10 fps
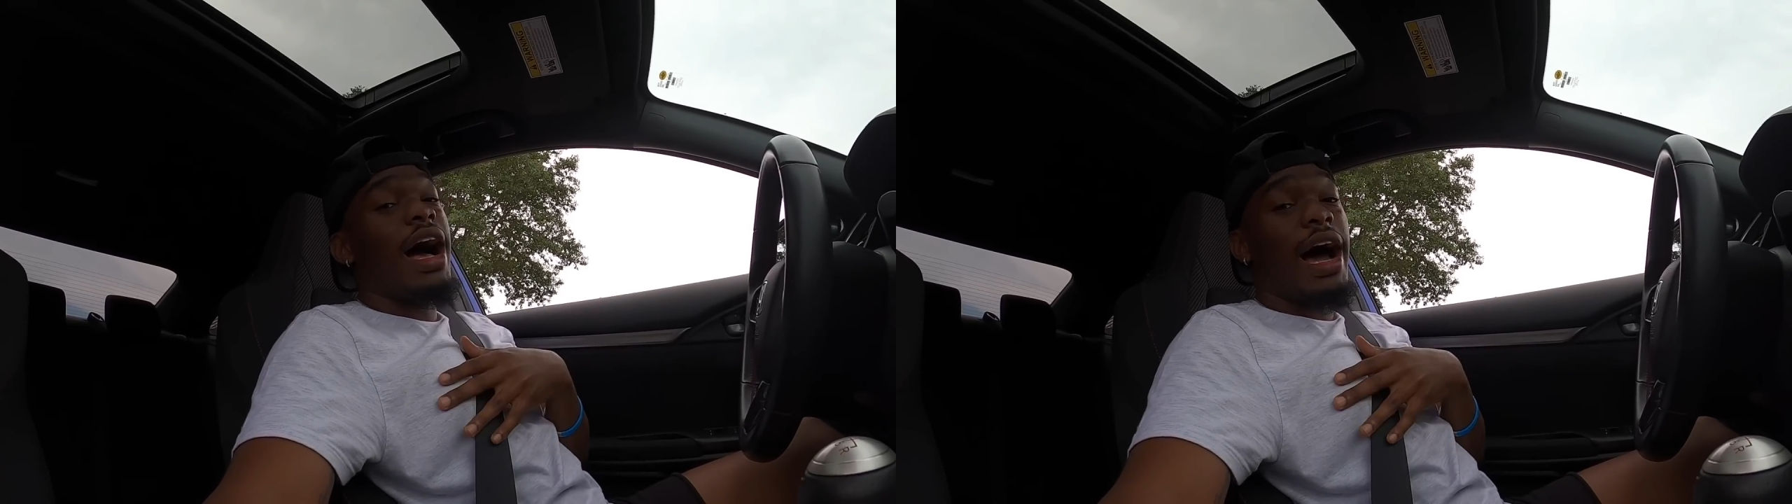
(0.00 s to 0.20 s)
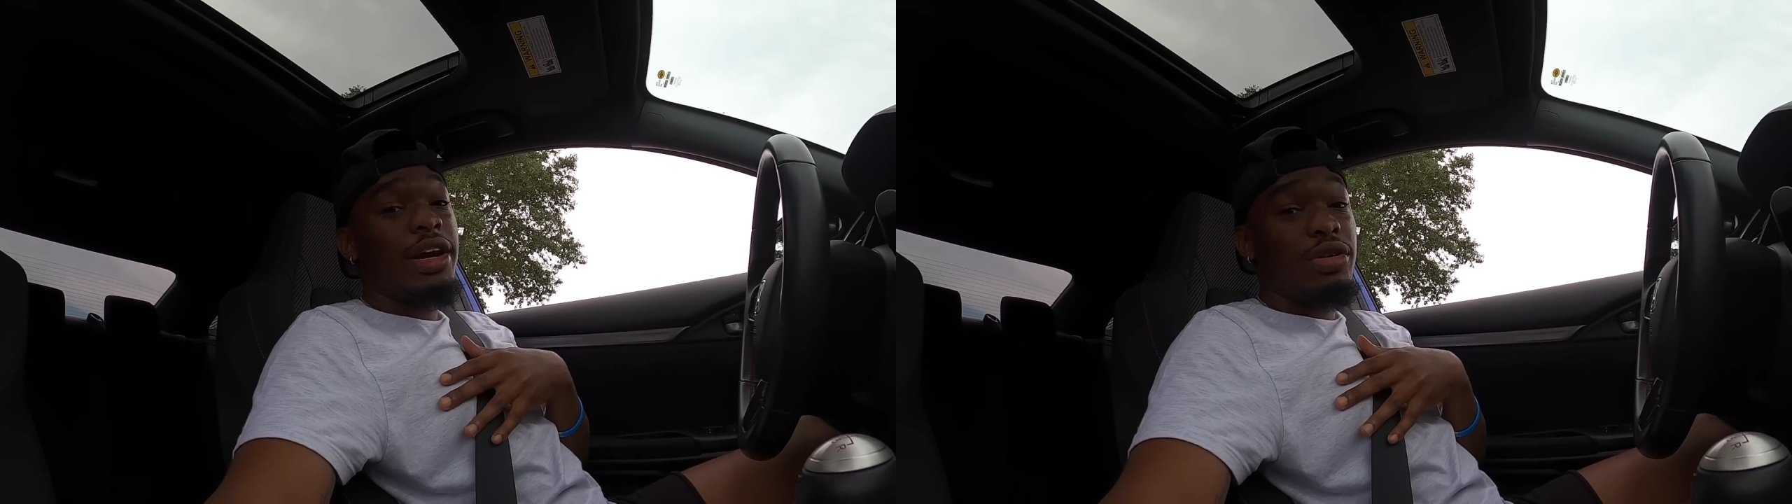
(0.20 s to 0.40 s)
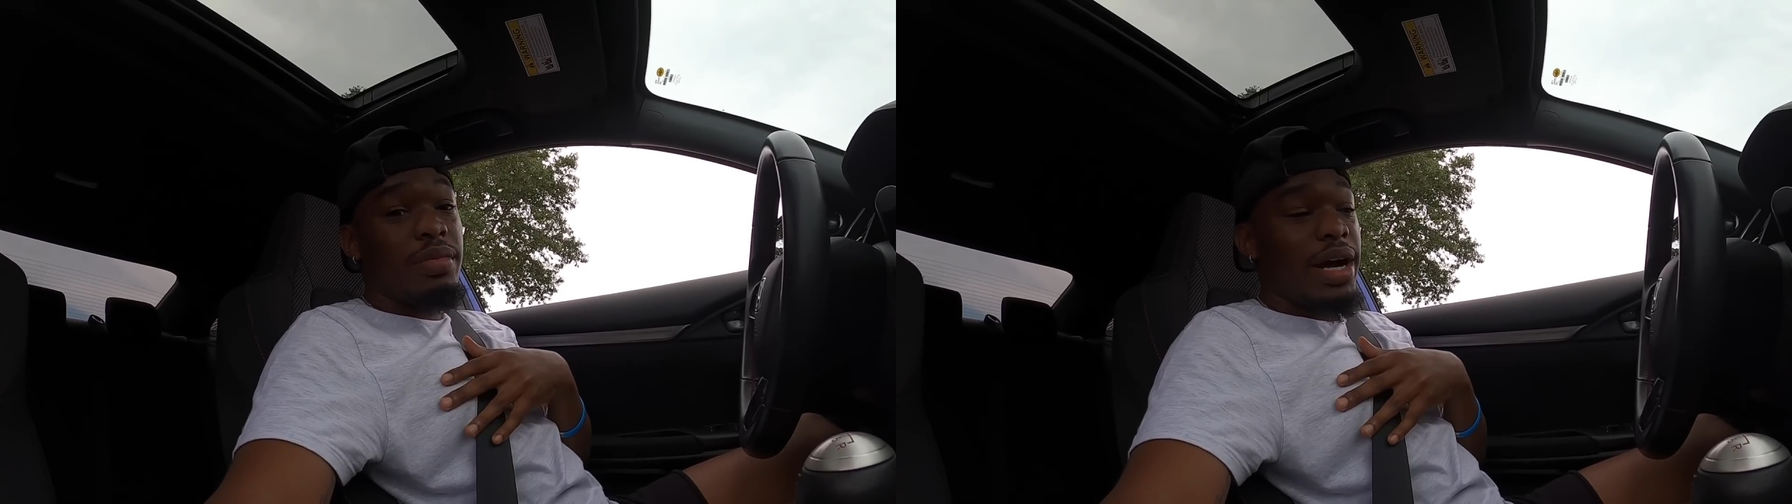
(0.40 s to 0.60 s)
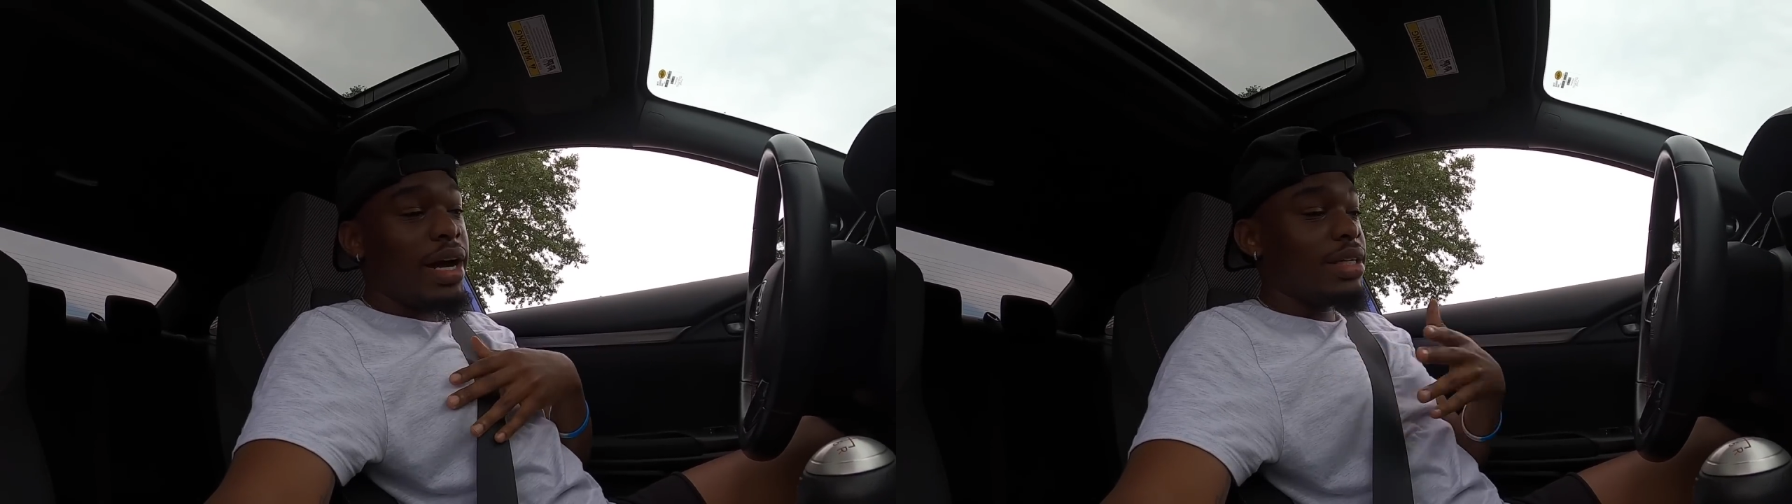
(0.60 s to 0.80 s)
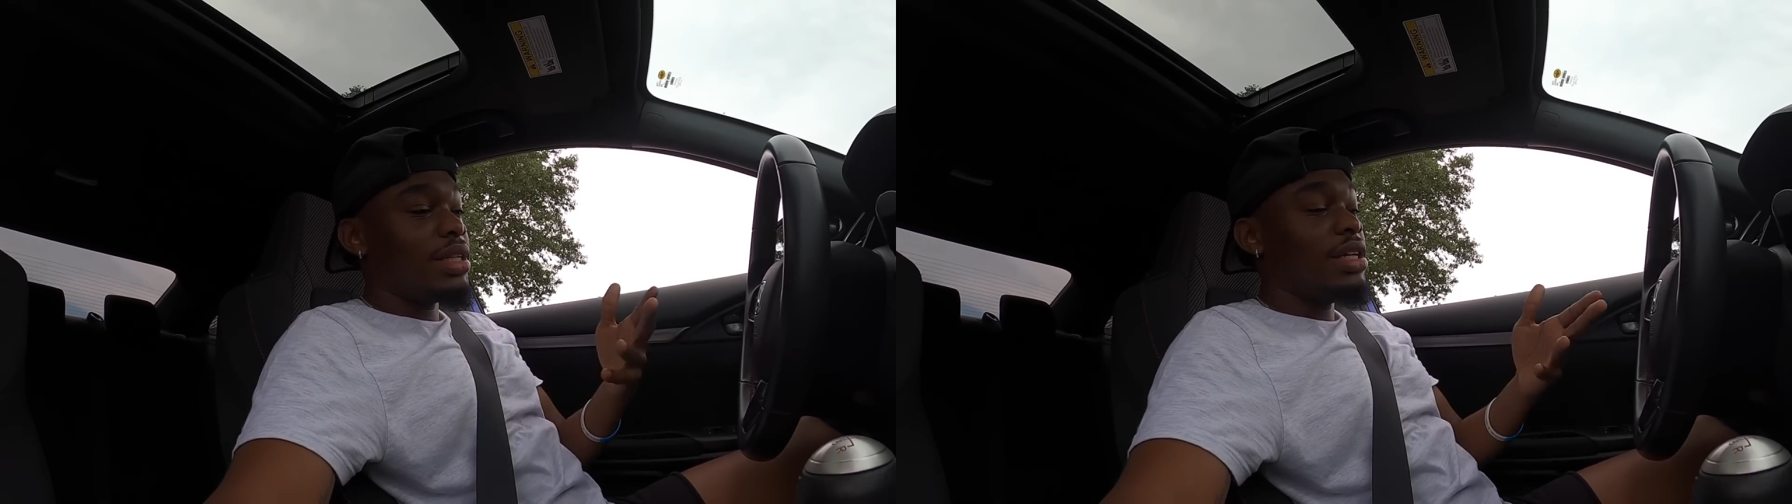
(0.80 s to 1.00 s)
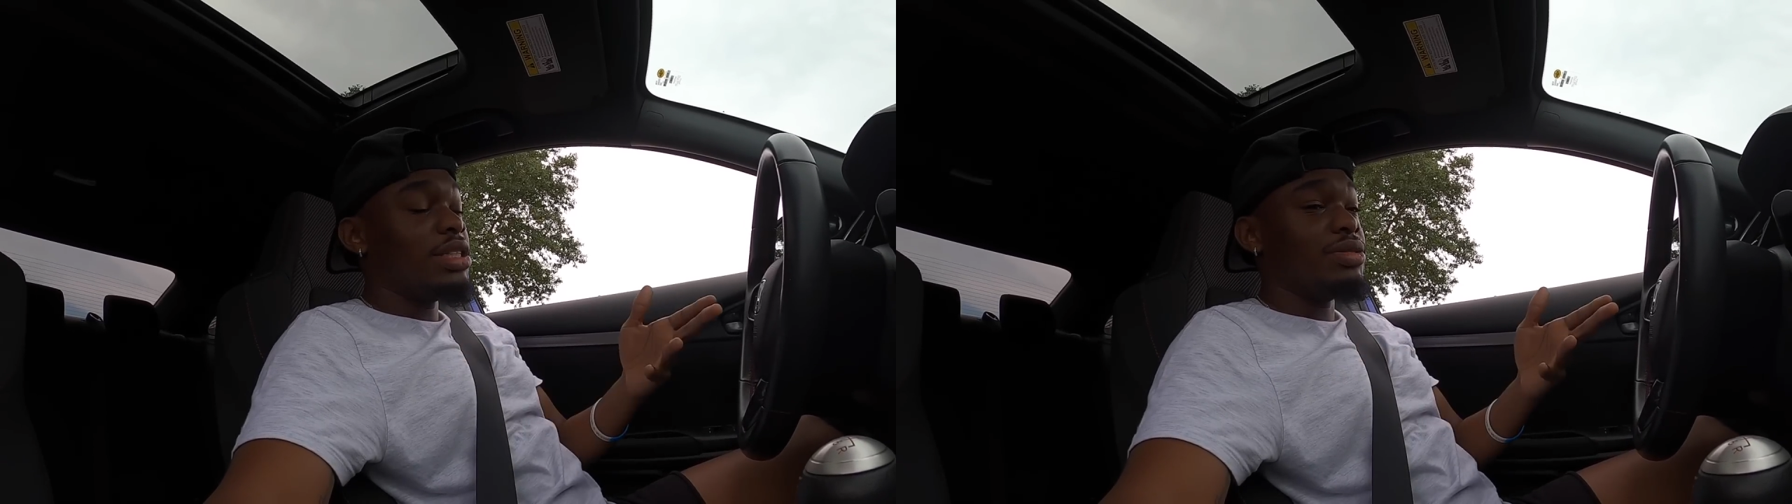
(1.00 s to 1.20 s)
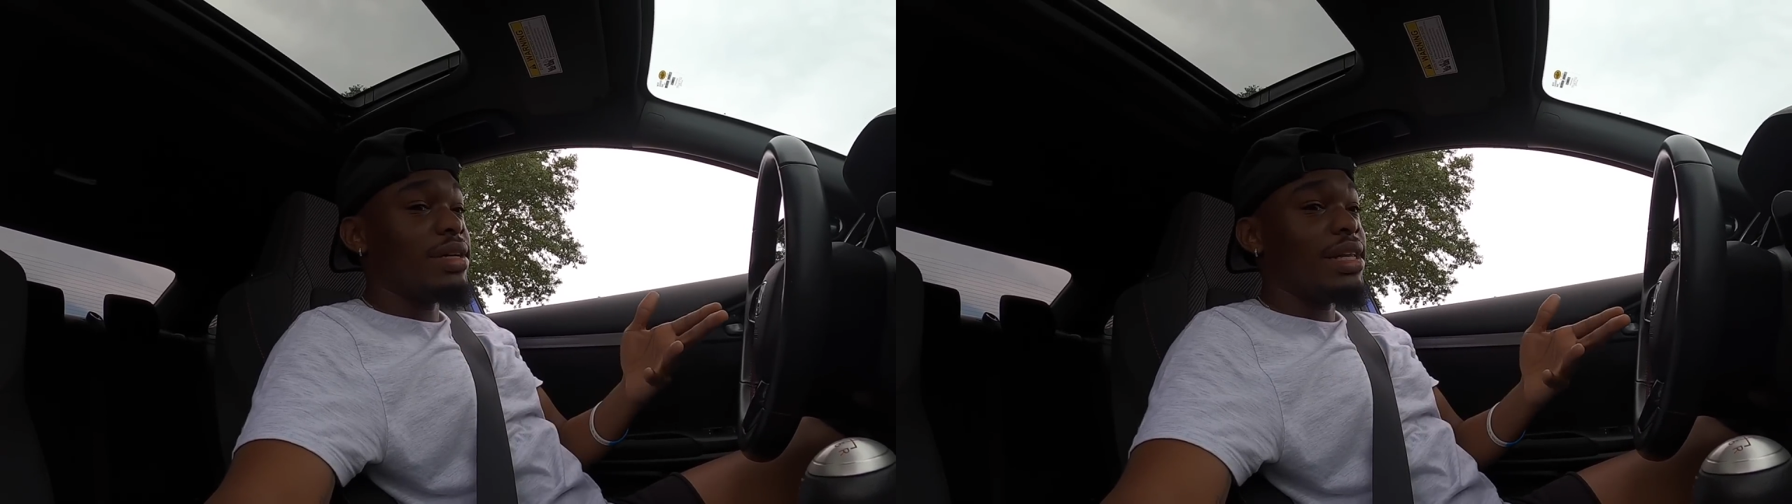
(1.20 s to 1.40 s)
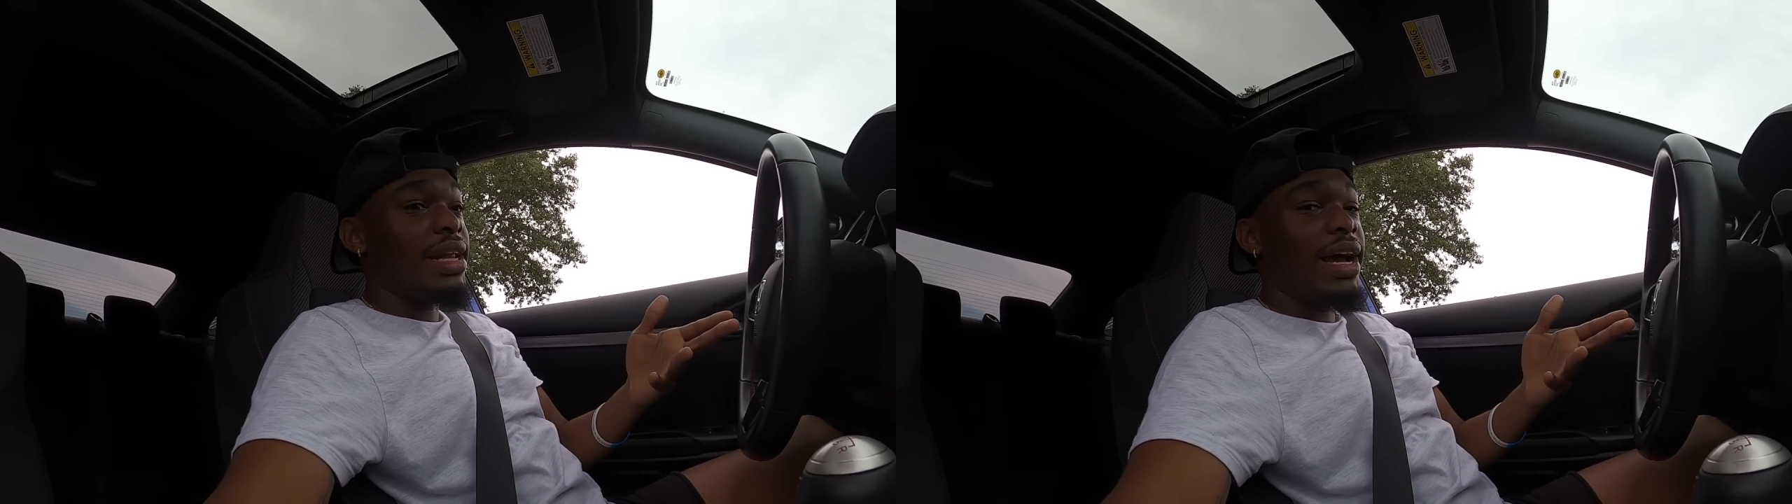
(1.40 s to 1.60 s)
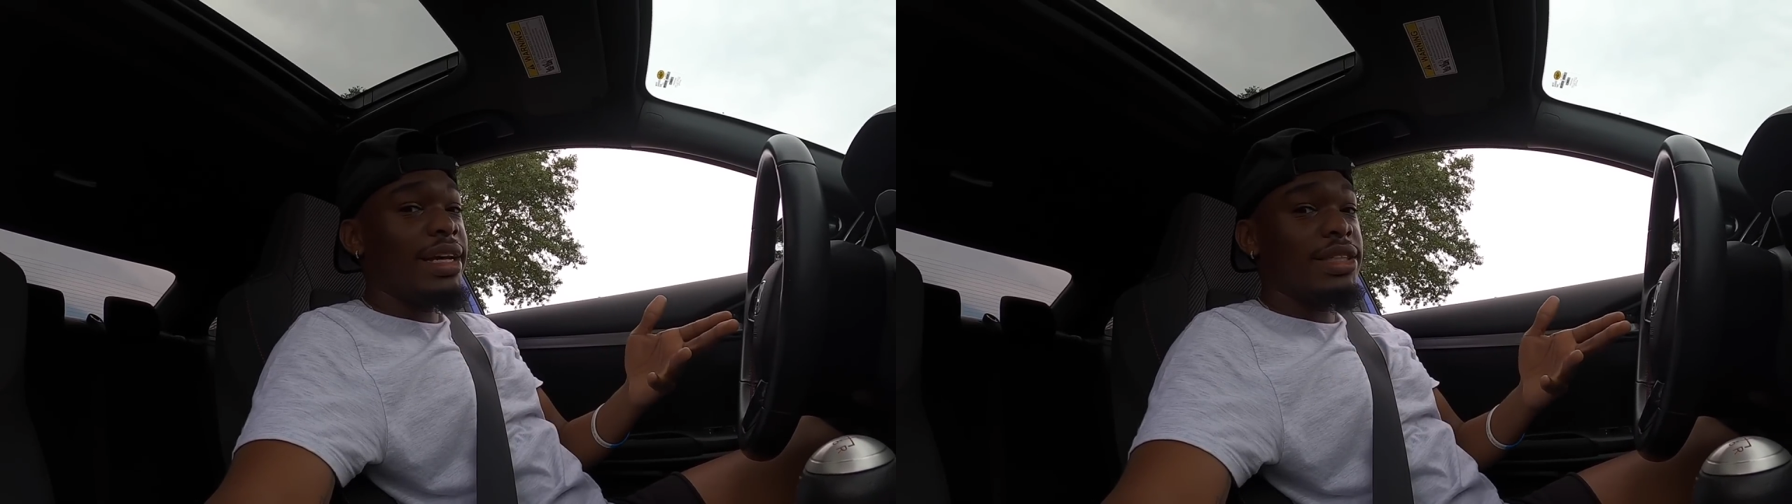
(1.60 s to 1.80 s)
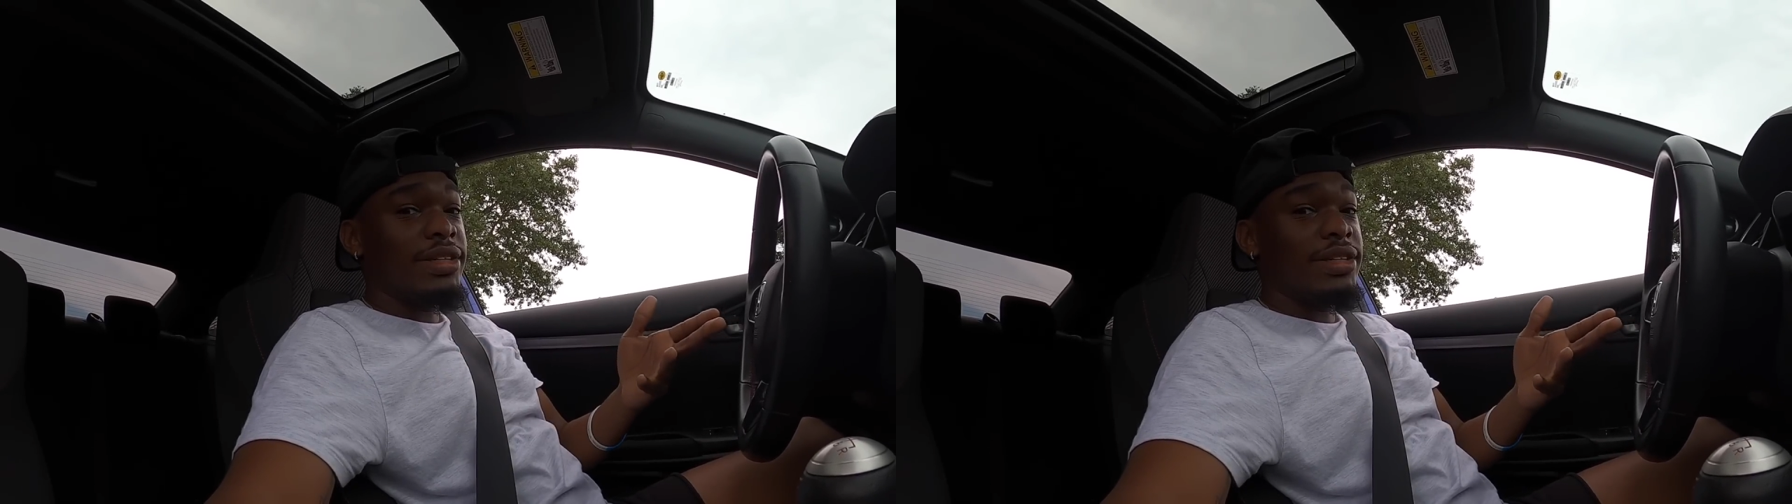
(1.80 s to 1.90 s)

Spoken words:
I don't mind. The clutch is really light,